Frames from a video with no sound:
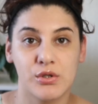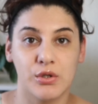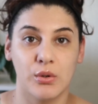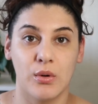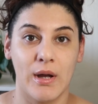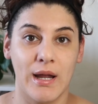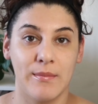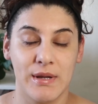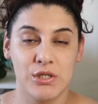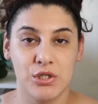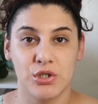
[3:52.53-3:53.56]
So I
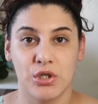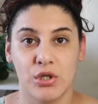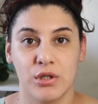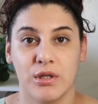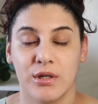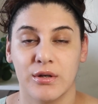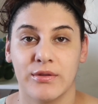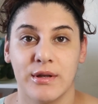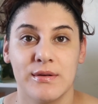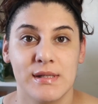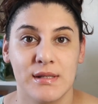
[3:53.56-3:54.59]
mentioned earlier,
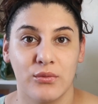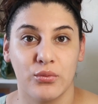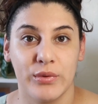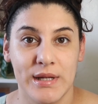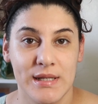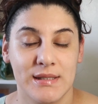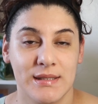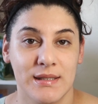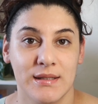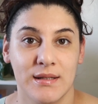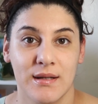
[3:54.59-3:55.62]
there is a
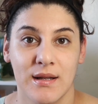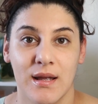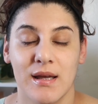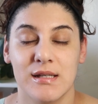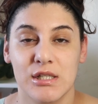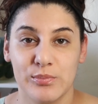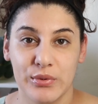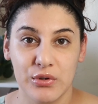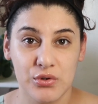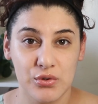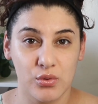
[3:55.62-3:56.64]
reason, a
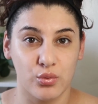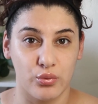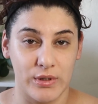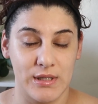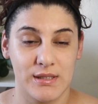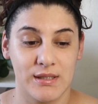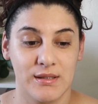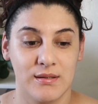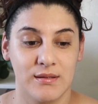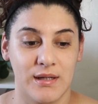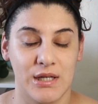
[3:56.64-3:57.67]
spiritual
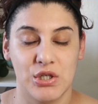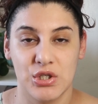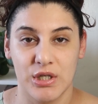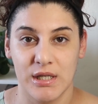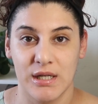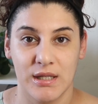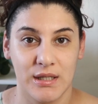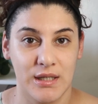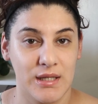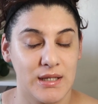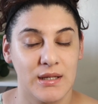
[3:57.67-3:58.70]
reason,
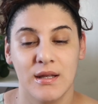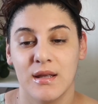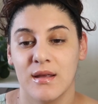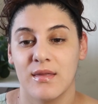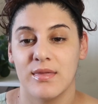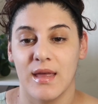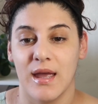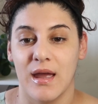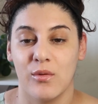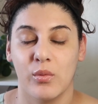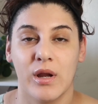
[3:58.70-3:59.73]
energetically,
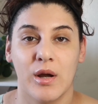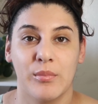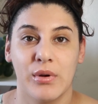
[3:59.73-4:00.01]
that we are